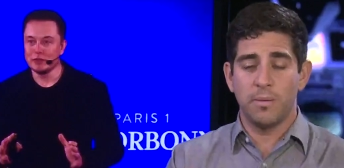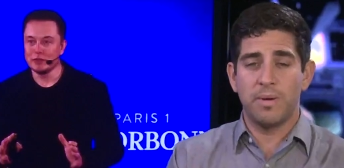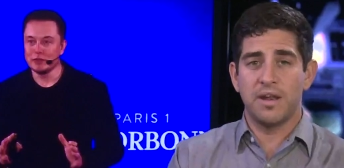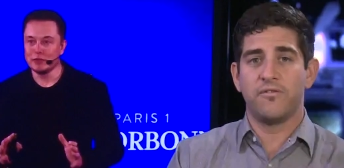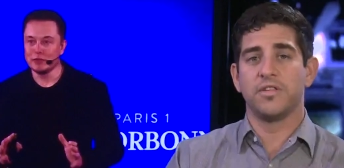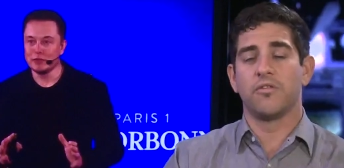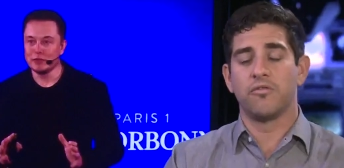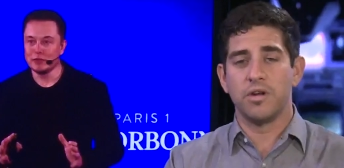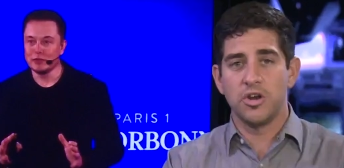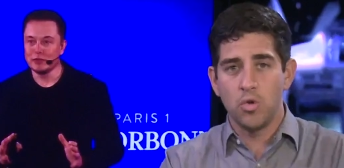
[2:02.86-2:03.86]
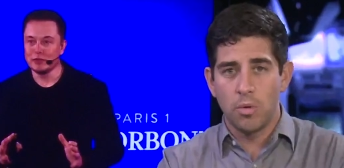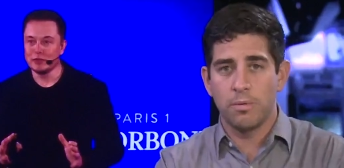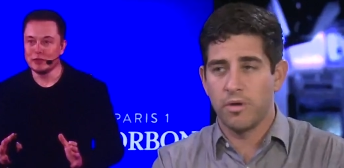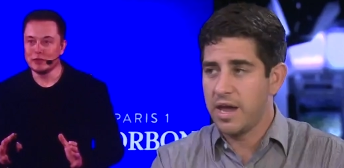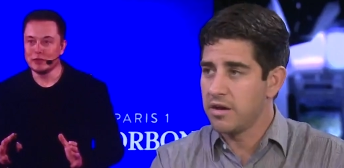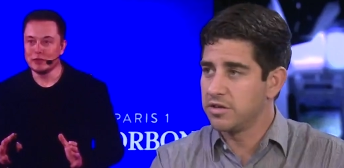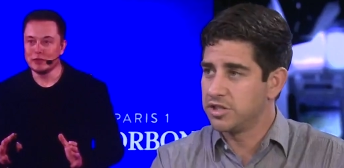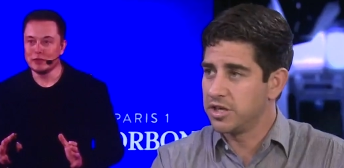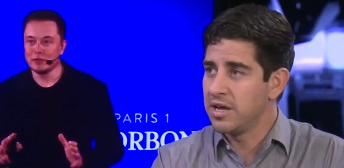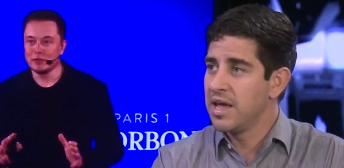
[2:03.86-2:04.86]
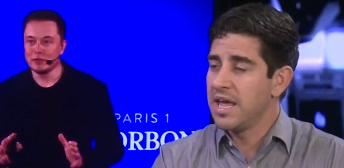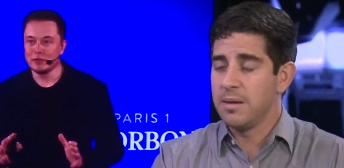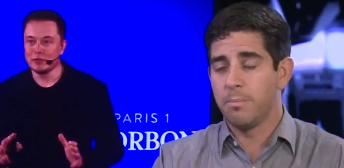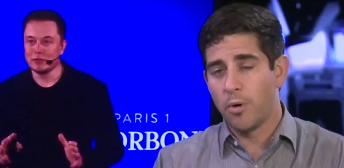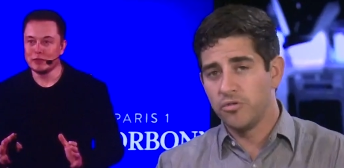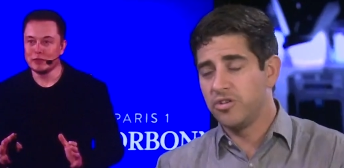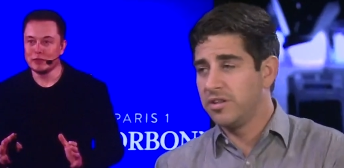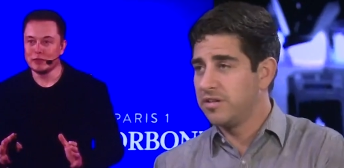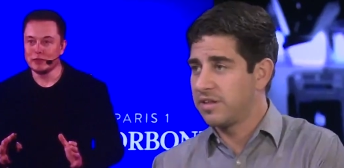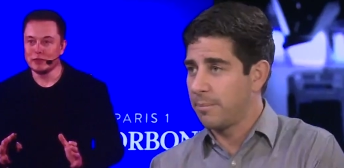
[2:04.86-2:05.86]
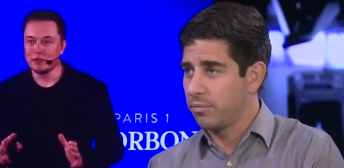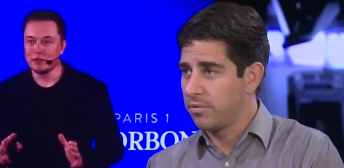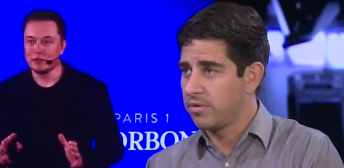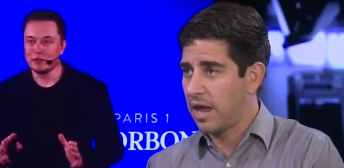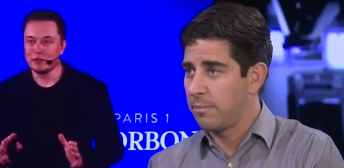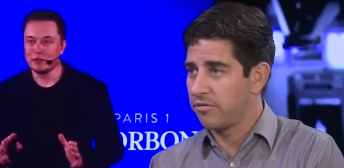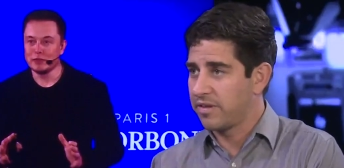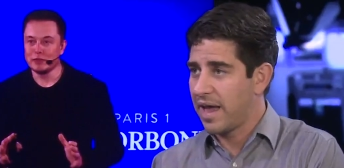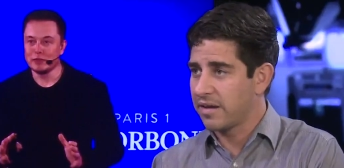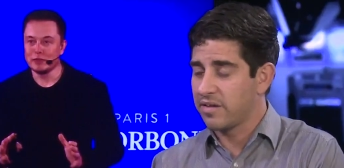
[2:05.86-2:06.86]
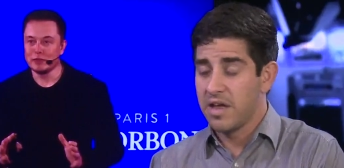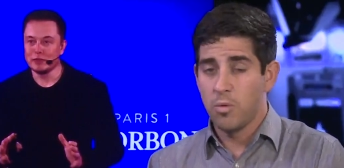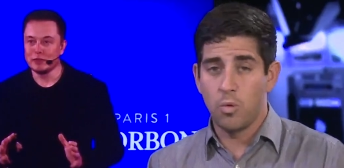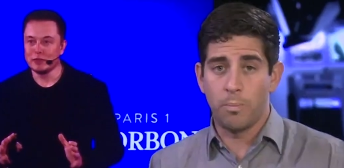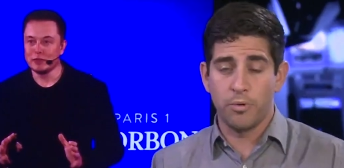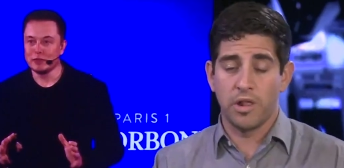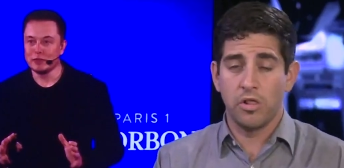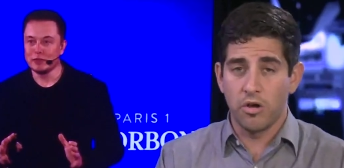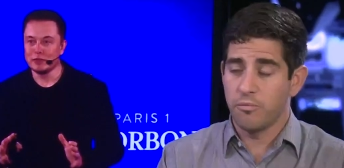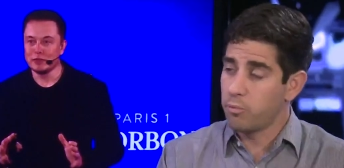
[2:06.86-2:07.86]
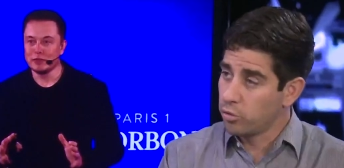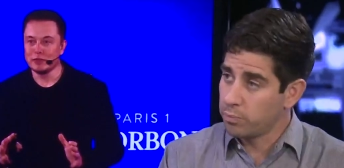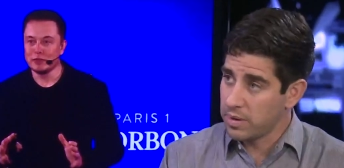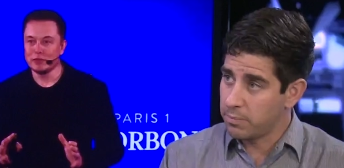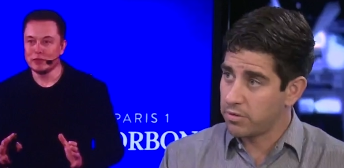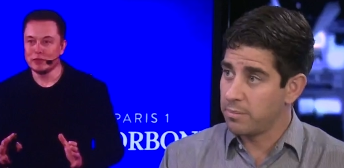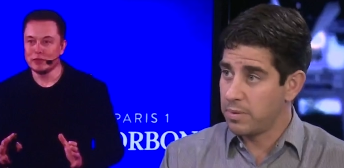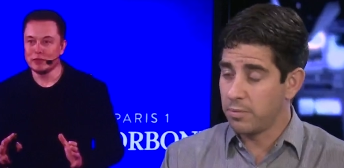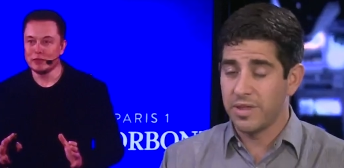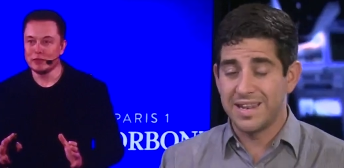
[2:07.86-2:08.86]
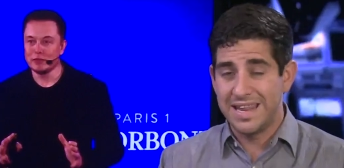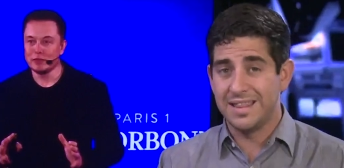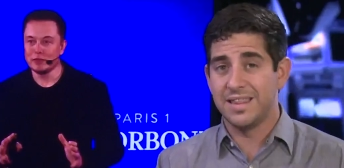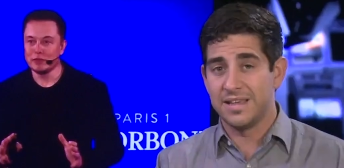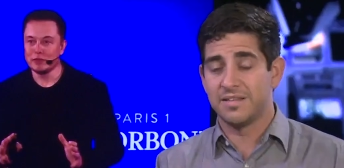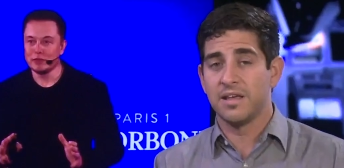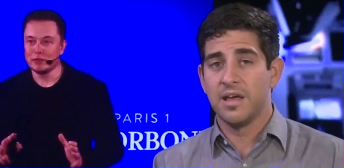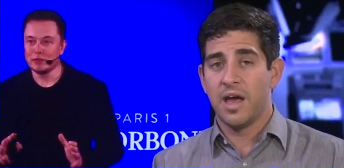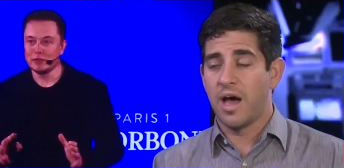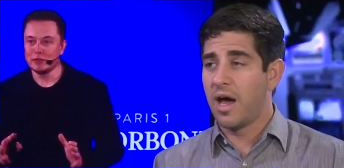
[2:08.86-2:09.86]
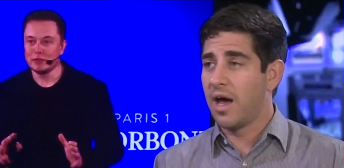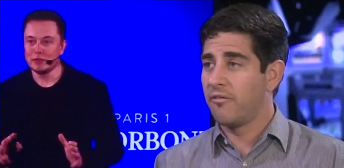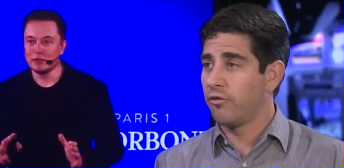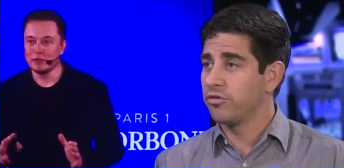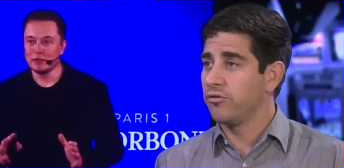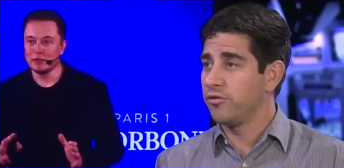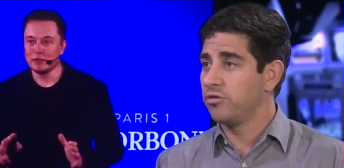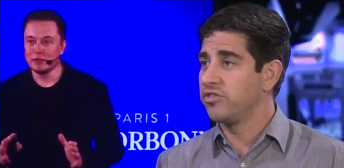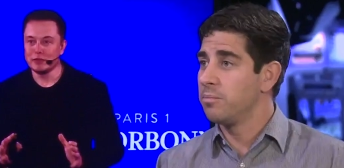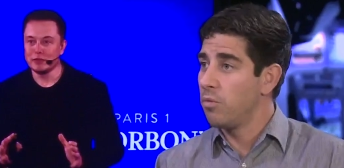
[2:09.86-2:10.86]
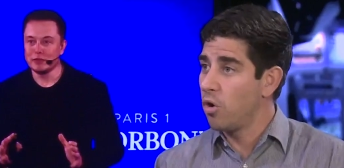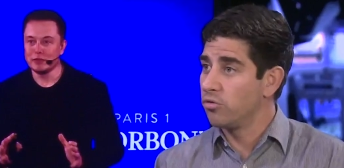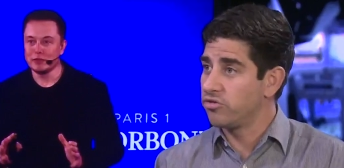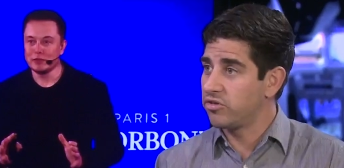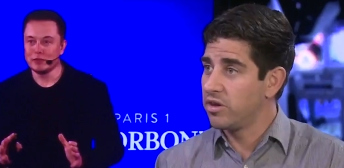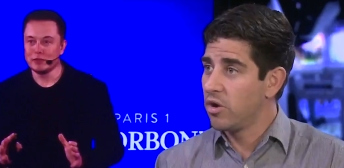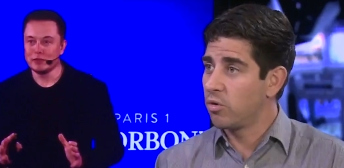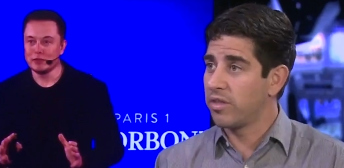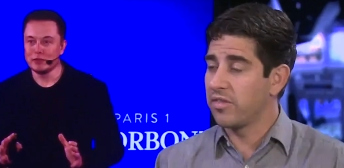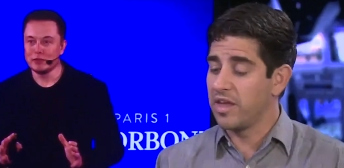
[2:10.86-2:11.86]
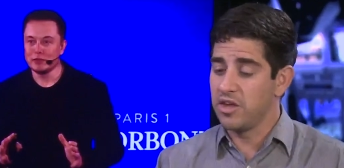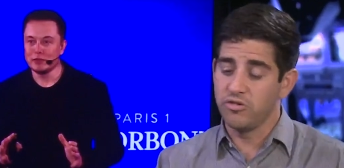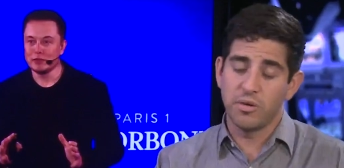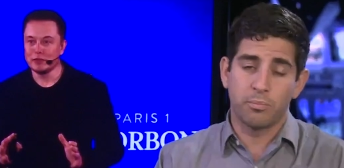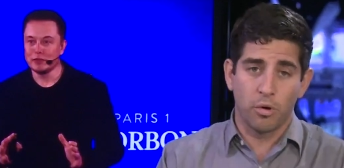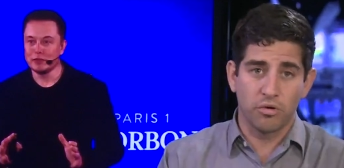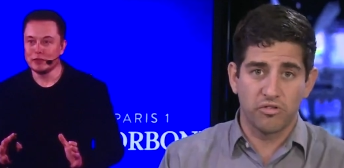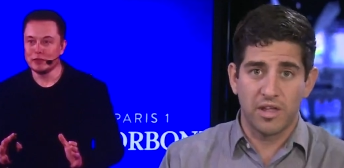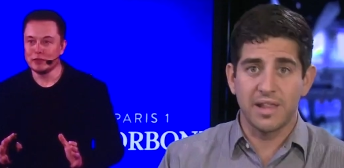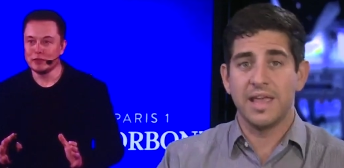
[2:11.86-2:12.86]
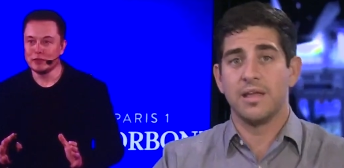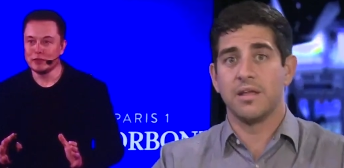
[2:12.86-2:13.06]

Speaker 1: benefit of renewable energy, imposing this type of tax will put a lot of poor people, the people that need these uh, fossil fuels the most, or that they use the products that,